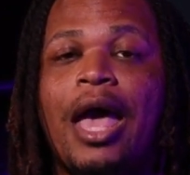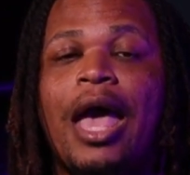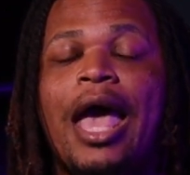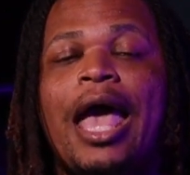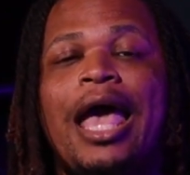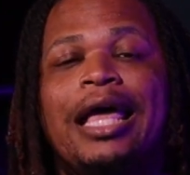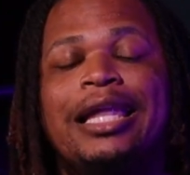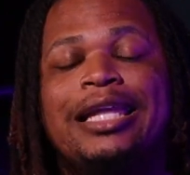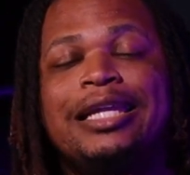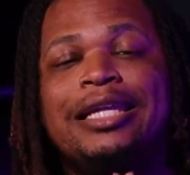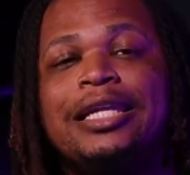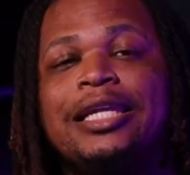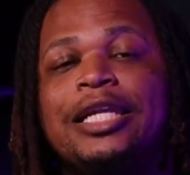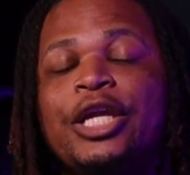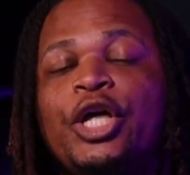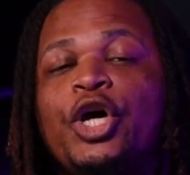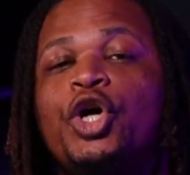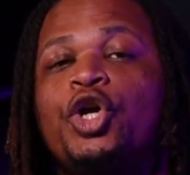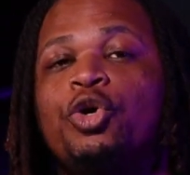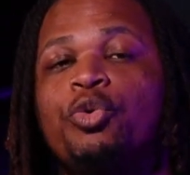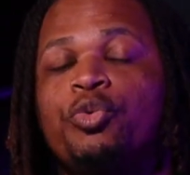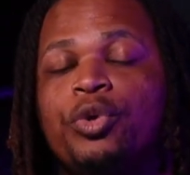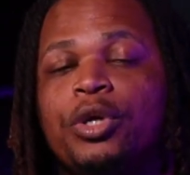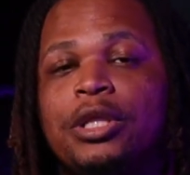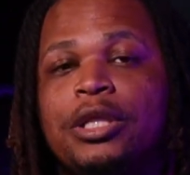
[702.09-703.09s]
And
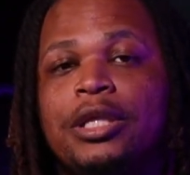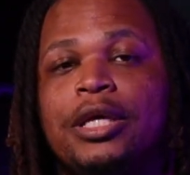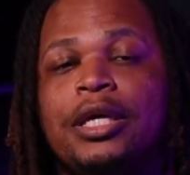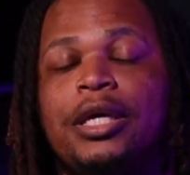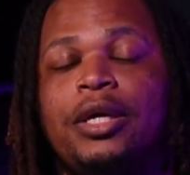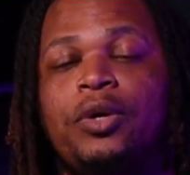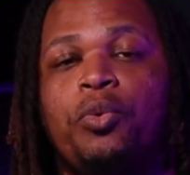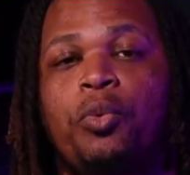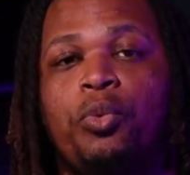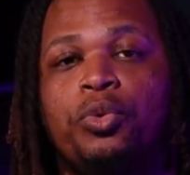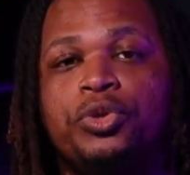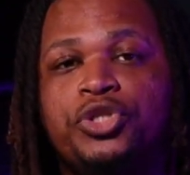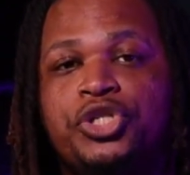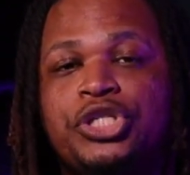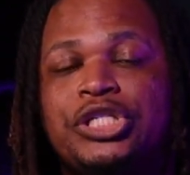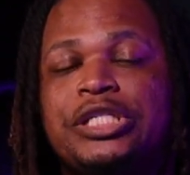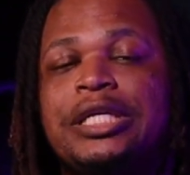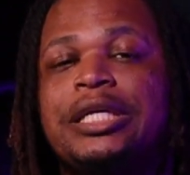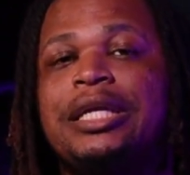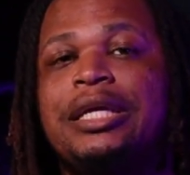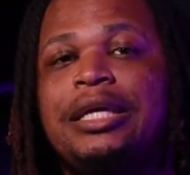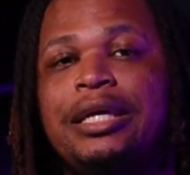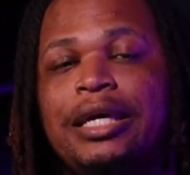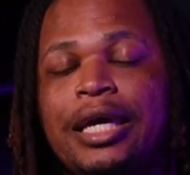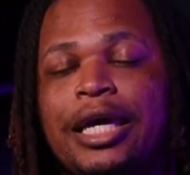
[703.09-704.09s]
literally
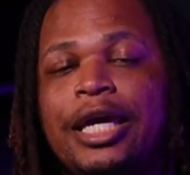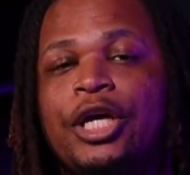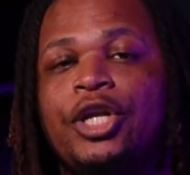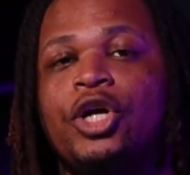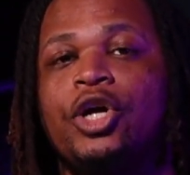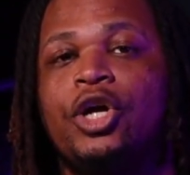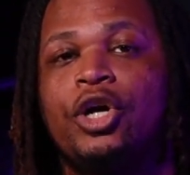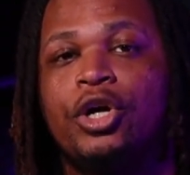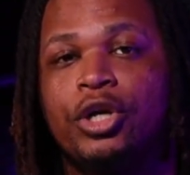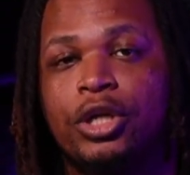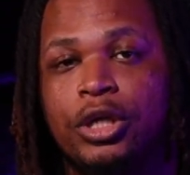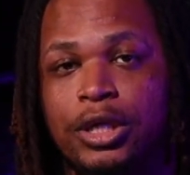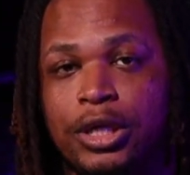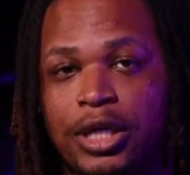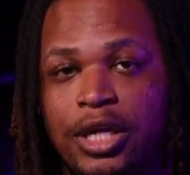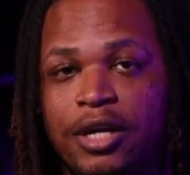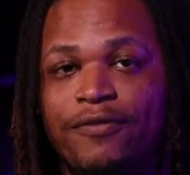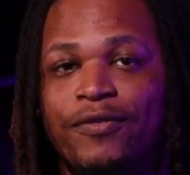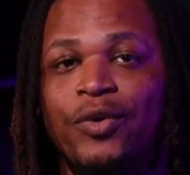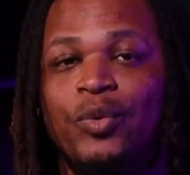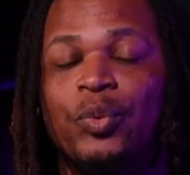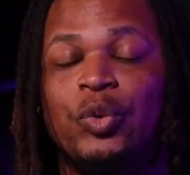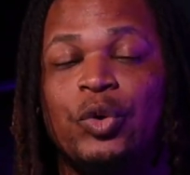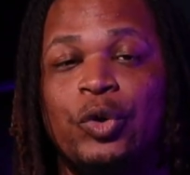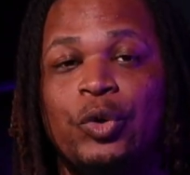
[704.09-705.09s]
sitting in her
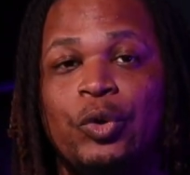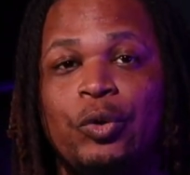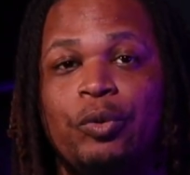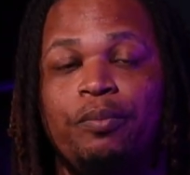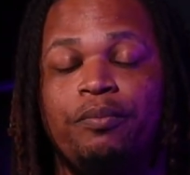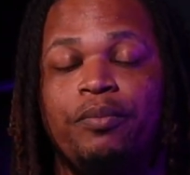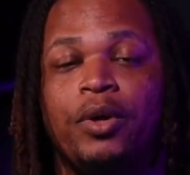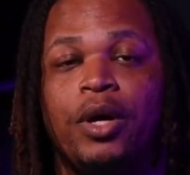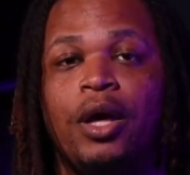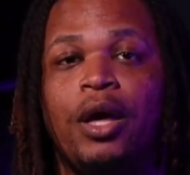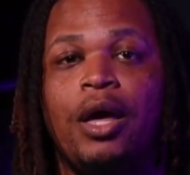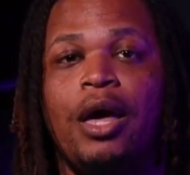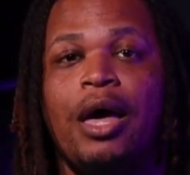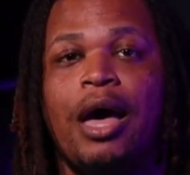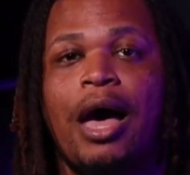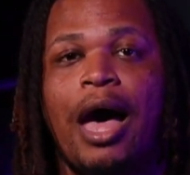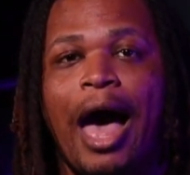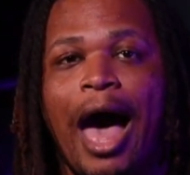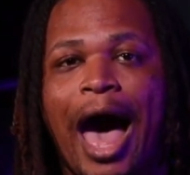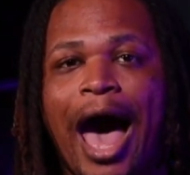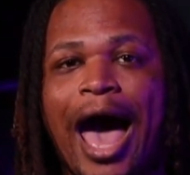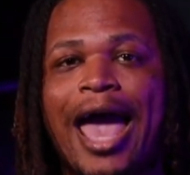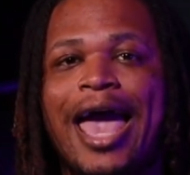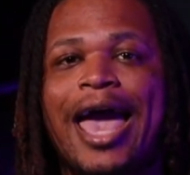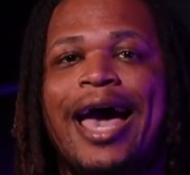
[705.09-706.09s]
living room,
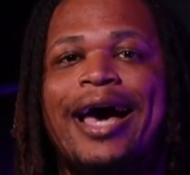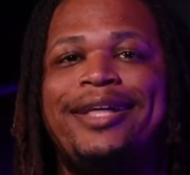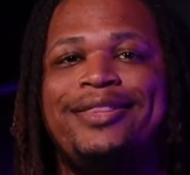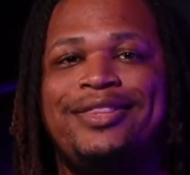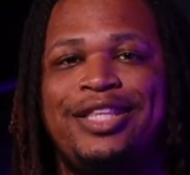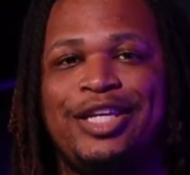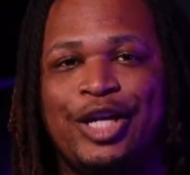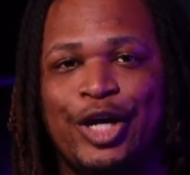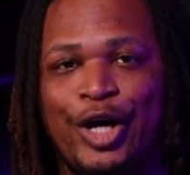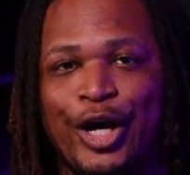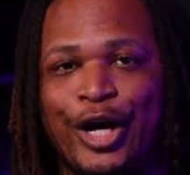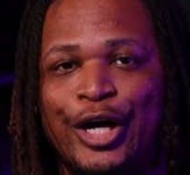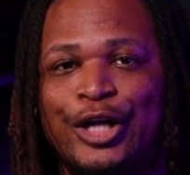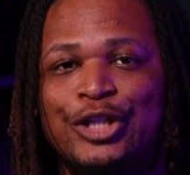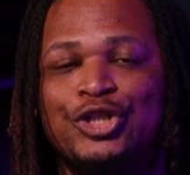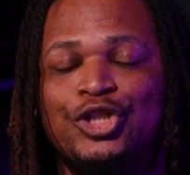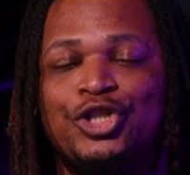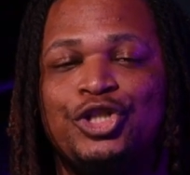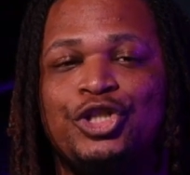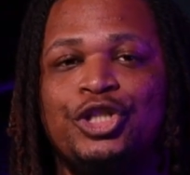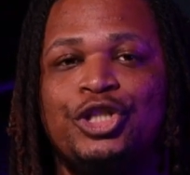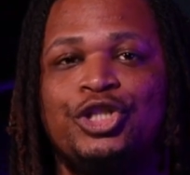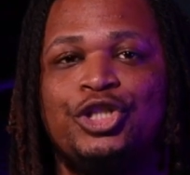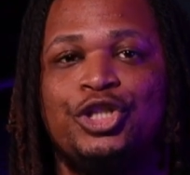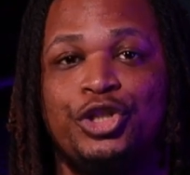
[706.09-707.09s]
I had the
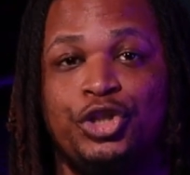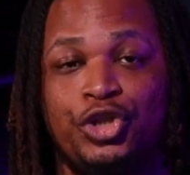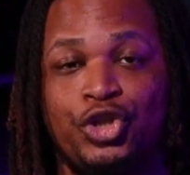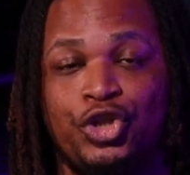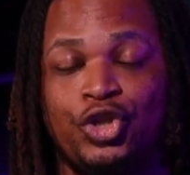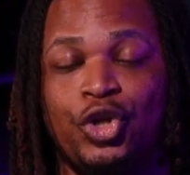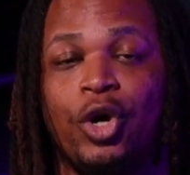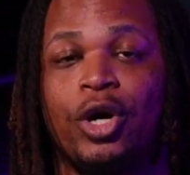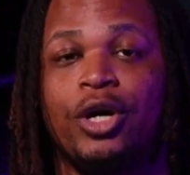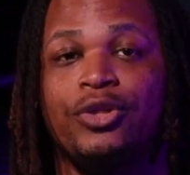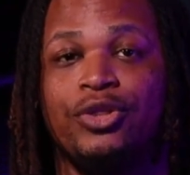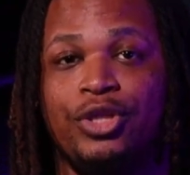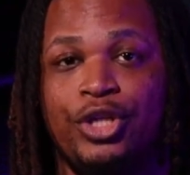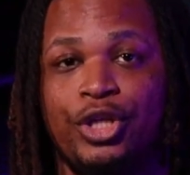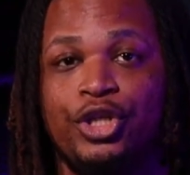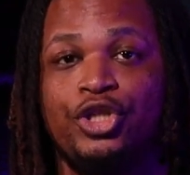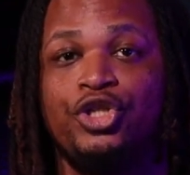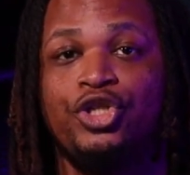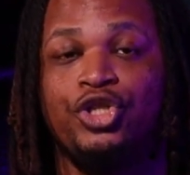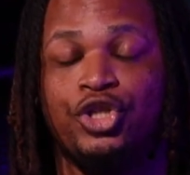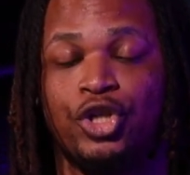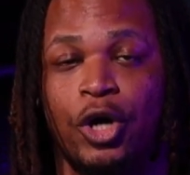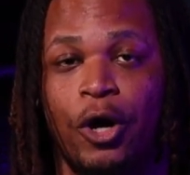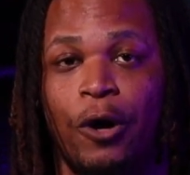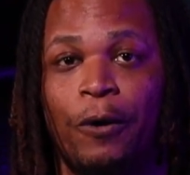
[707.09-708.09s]
unction to start this
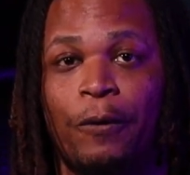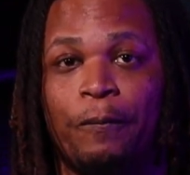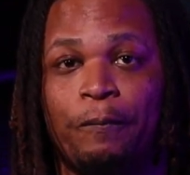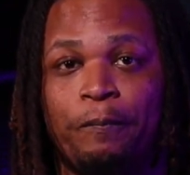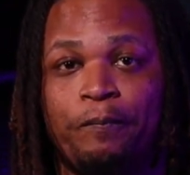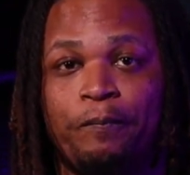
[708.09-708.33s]
show.